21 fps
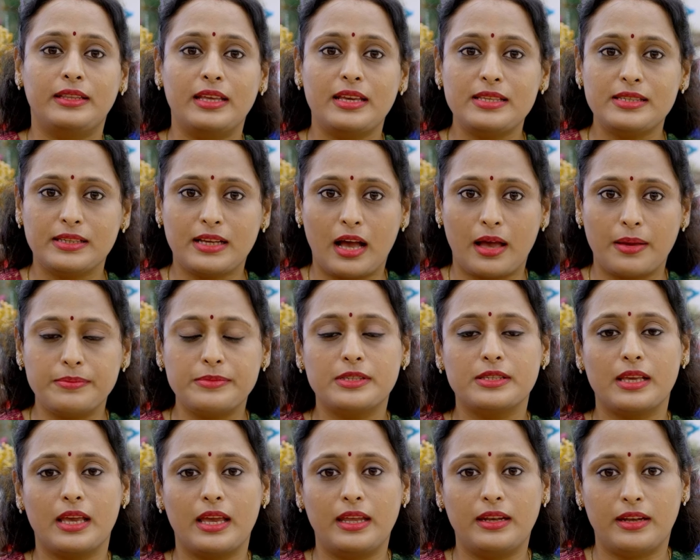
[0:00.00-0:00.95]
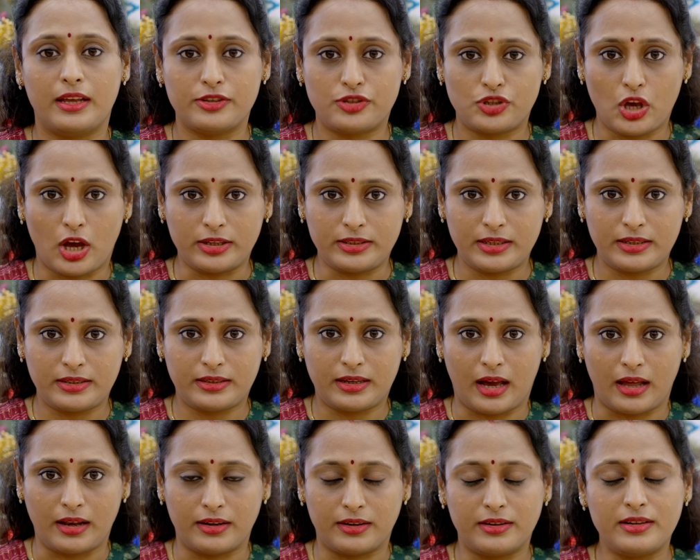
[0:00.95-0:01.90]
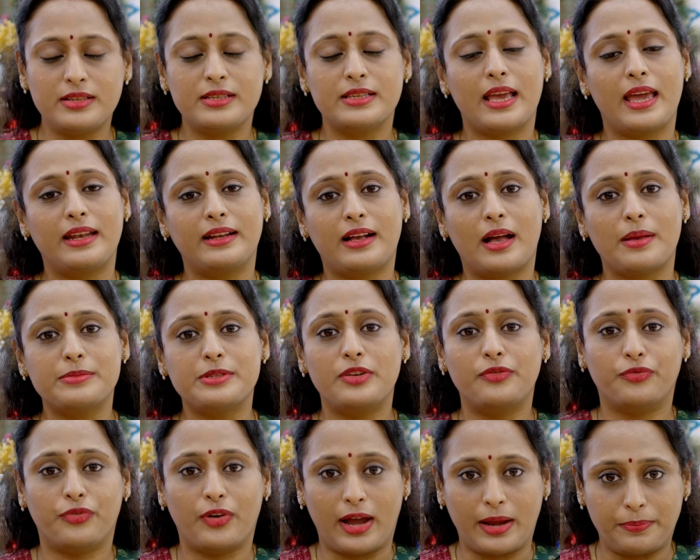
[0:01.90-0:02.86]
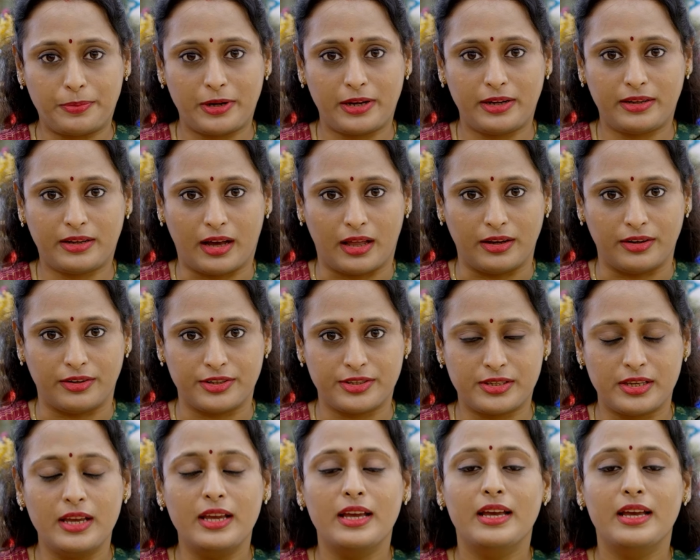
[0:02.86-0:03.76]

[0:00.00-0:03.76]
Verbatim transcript: This comes in assorted colors and comes in vibrant colors.